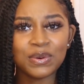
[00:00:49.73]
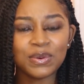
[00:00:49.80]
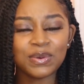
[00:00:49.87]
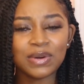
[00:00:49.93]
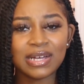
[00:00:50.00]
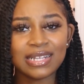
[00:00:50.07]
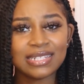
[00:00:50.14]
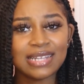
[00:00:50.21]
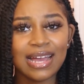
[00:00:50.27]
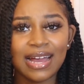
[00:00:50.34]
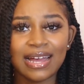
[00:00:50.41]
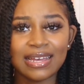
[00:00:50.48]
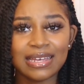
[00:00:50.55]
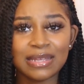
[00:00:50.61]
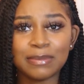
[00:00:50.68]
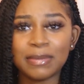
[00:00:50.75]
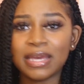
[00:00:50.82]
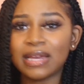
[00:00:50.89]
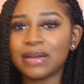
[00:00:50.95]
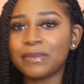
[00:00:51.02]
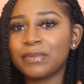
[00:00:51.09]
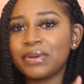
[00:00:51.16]
on high-end
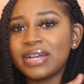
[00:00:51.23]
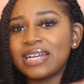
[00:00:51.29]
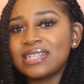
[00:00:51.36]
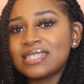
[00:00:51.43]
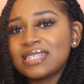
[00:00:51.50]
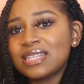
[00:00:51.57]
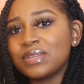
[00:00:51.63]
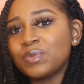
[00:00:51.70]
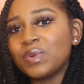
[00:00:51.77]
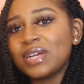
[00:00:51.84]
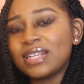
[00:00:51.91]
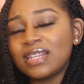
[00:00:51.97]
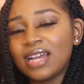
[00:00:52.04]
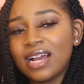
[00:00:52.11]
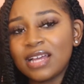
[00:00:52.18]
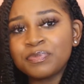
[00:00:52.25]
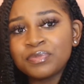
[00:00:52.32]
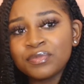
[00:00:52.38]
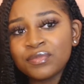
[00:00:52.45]
makeup brands and whatnot.